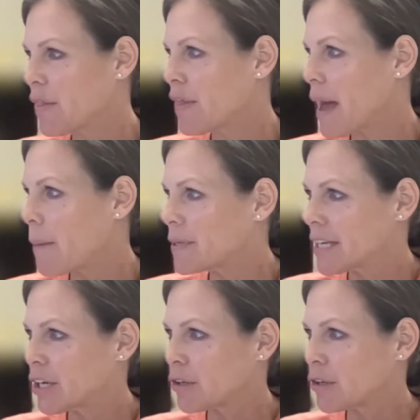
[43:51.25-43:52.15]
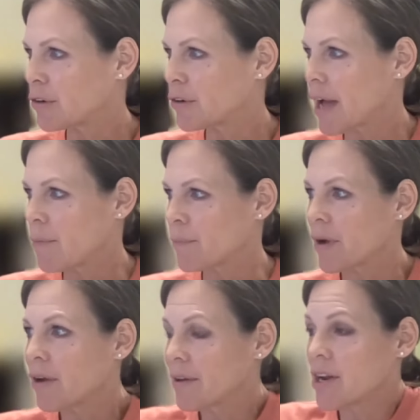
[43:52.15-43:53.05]
that particular um,
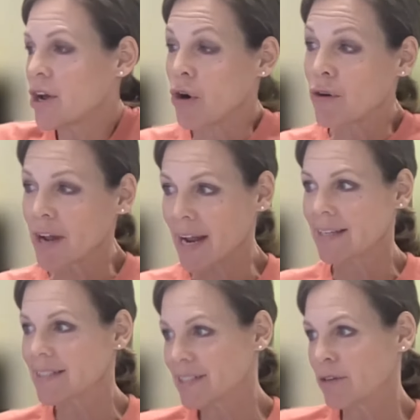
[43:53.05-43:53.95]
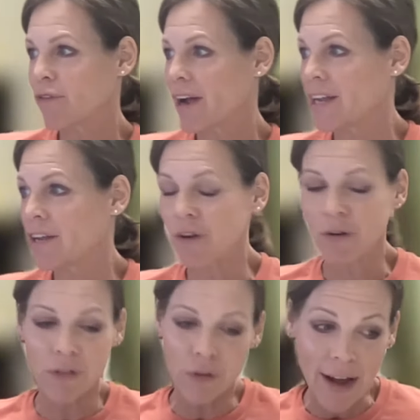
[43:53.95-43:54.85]
earning is you've right you've earned the